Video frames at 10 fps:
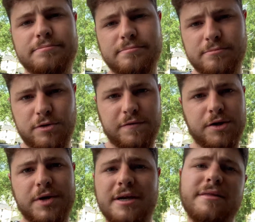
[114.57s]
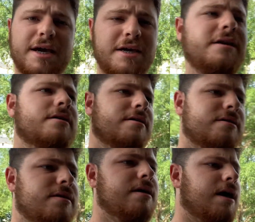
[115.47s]
reviewy thingy.
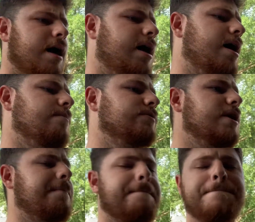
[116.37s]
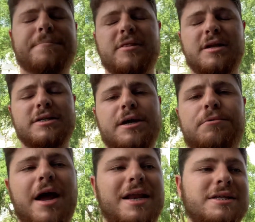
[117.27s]
So yeah, let's get
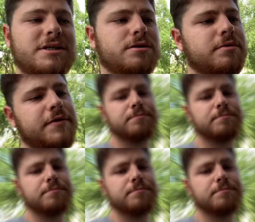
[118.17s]
right into the review.